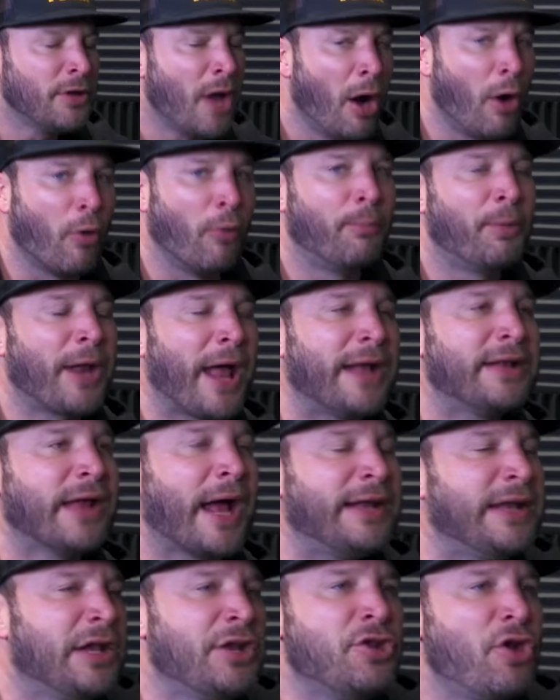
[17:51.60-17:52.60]
No, but I
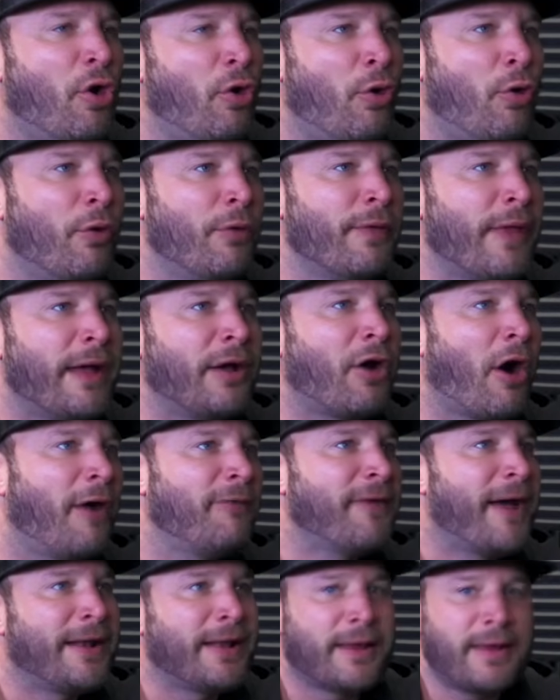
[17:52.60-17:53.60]
didn't know
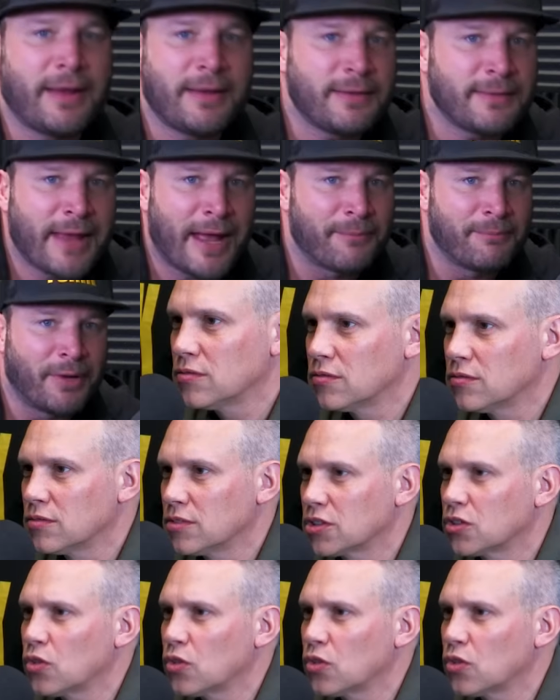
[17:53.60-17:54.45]
golf etiquette that much.